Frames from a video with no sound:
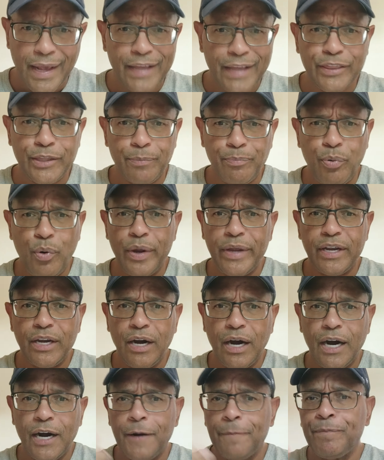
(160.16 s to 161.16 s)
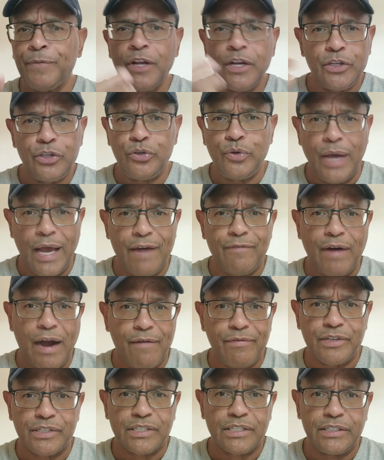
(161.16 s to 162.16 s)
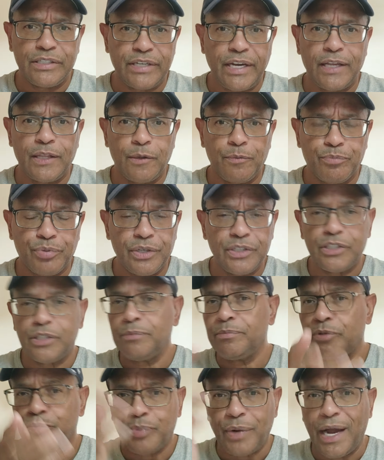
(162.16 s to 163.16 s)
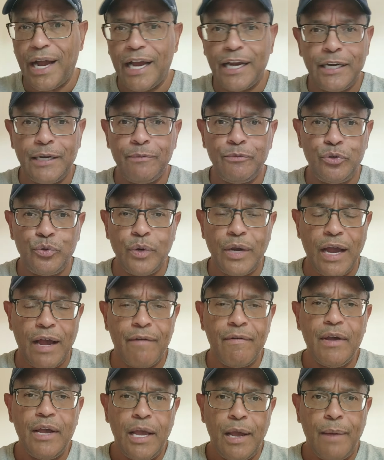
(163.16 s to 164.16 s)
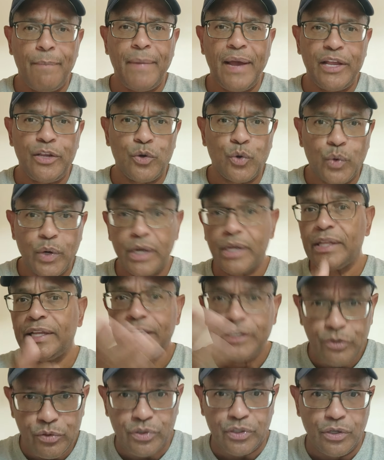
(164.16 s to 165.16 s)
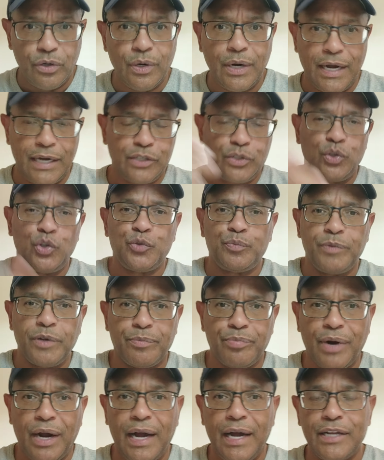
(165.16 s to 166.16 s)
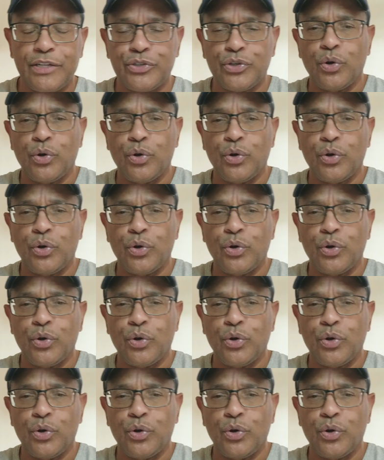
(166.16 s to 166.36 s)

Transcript: At the point guard, you have obviously Jalen Brunson, but behind him you got Emmanuel Quickley, and you still got Deuce McBride.